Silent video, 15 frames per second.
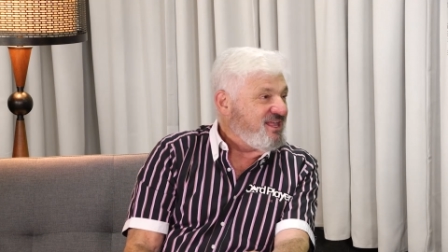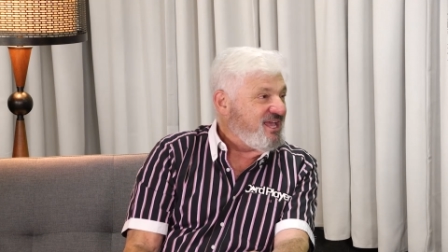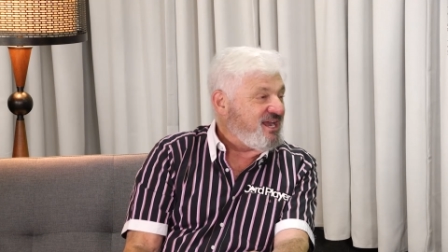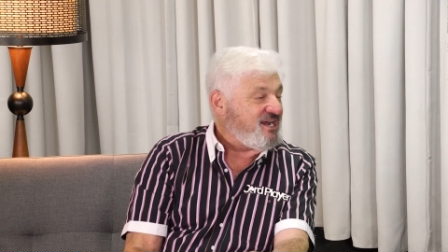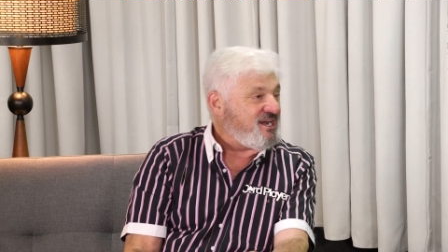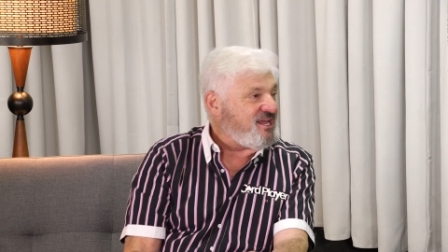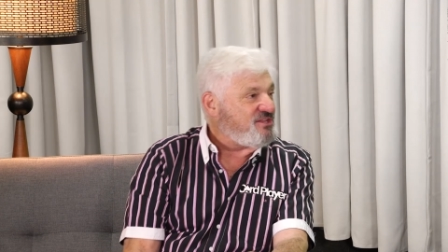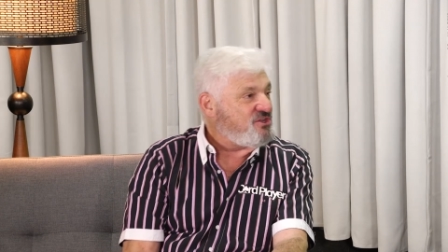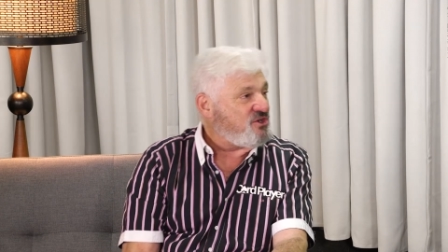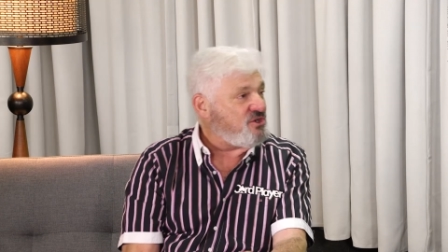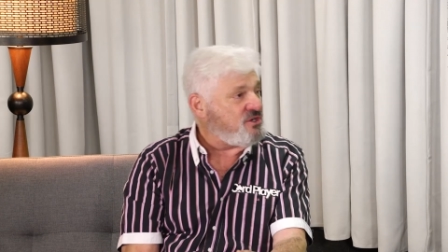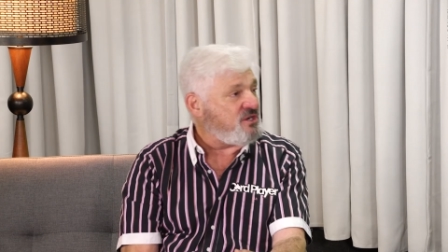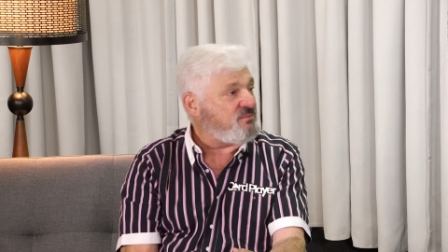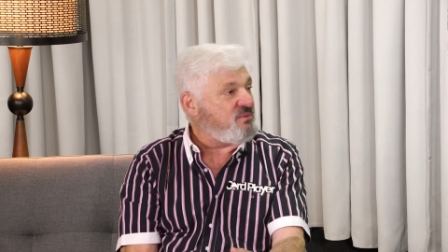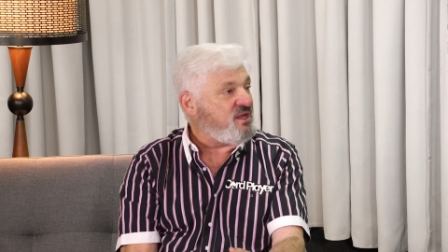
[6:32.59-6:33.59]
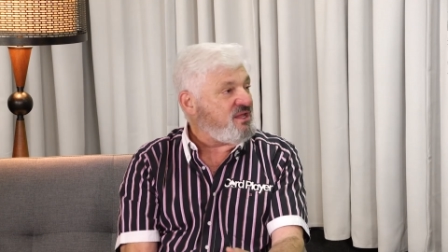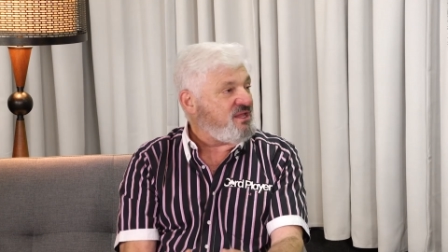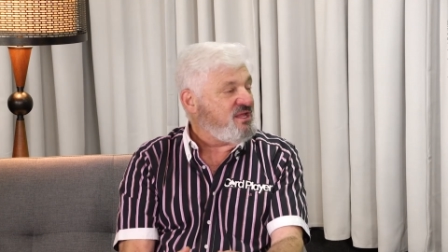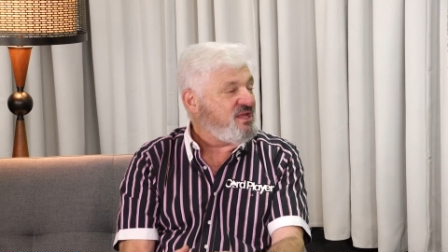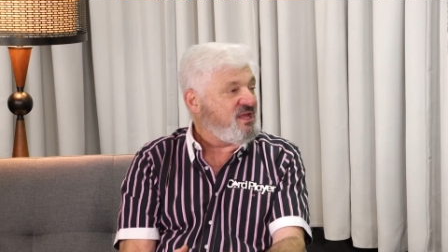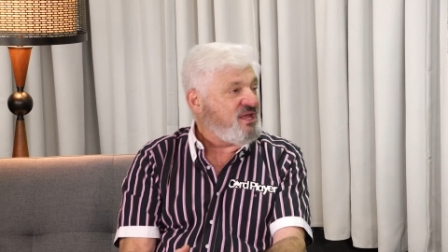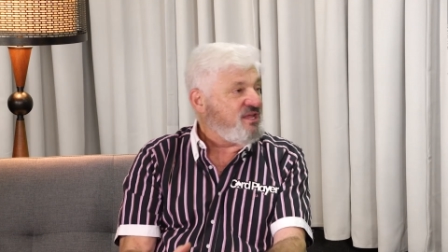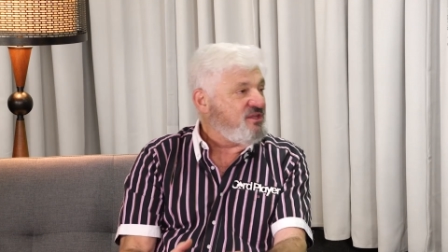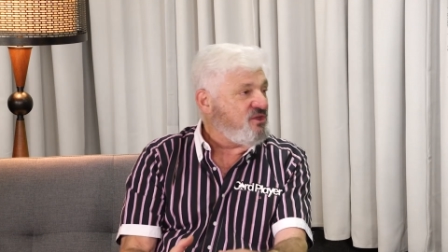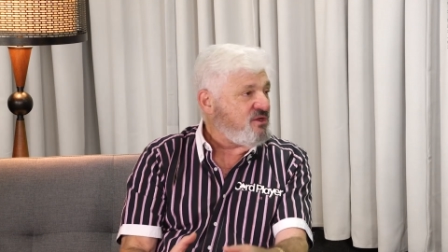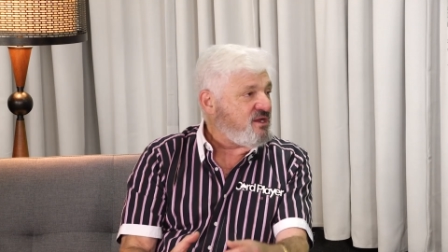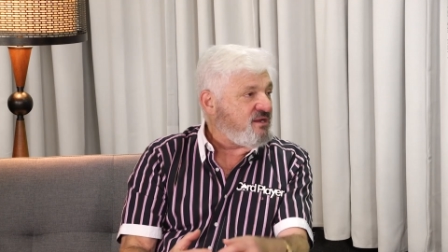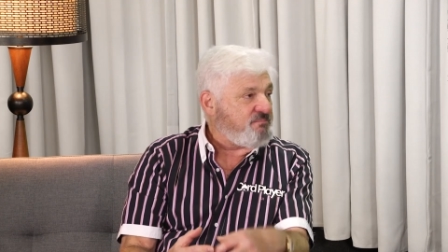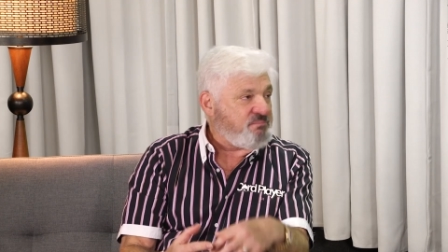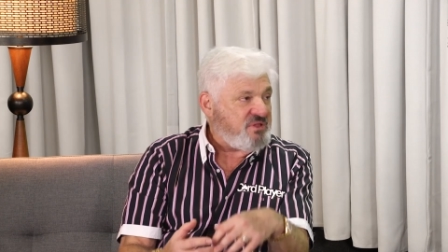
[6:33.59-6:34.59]
And in a tournament, you
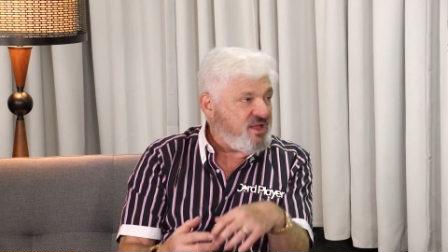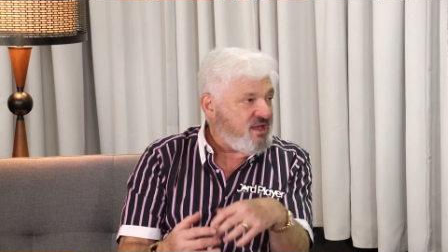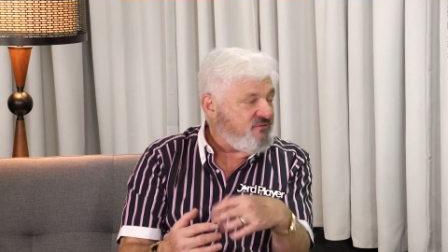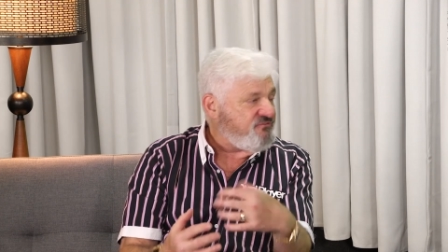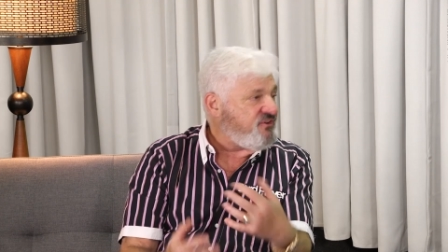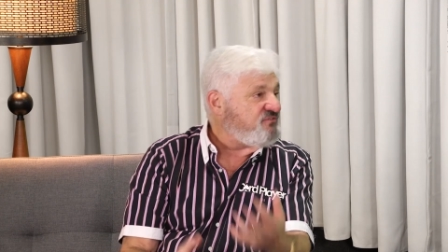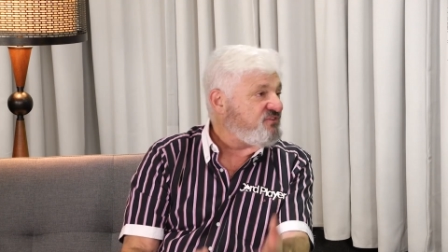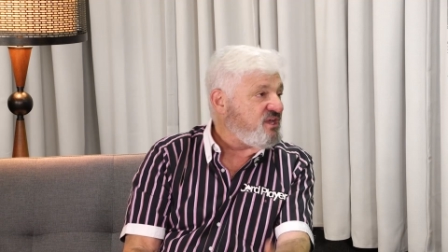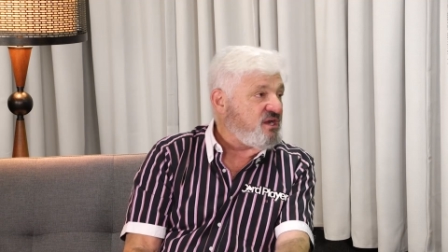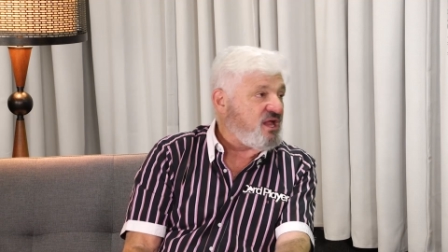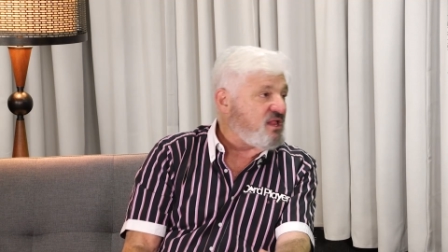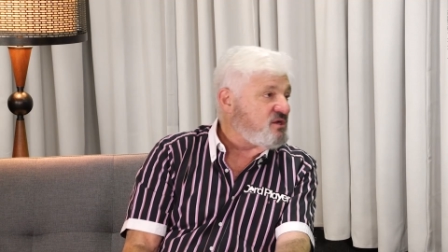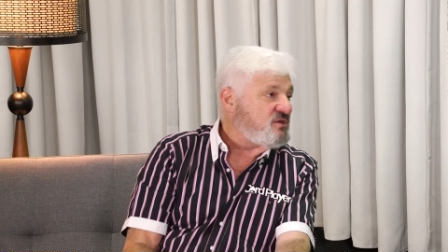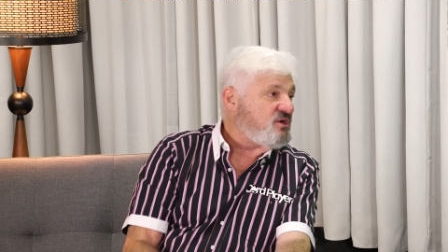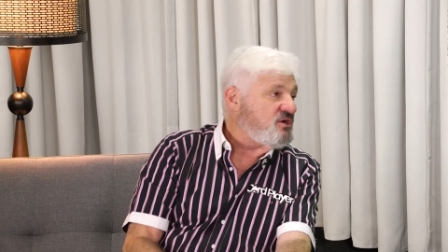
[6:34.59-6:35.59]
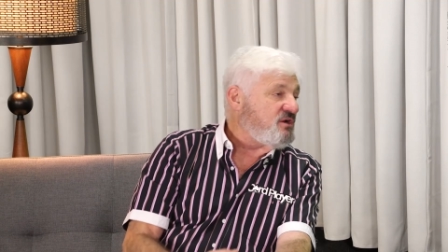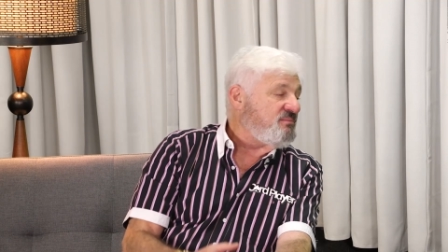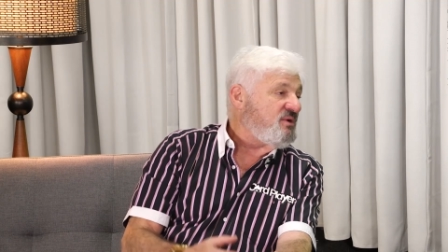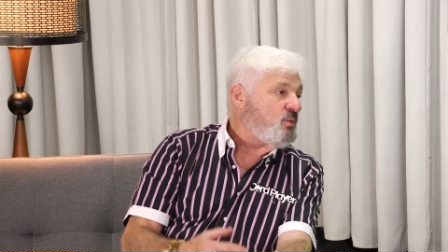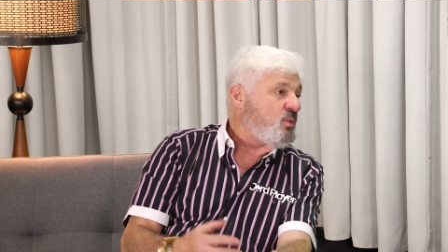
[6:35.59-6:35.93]
could play a $50 tournament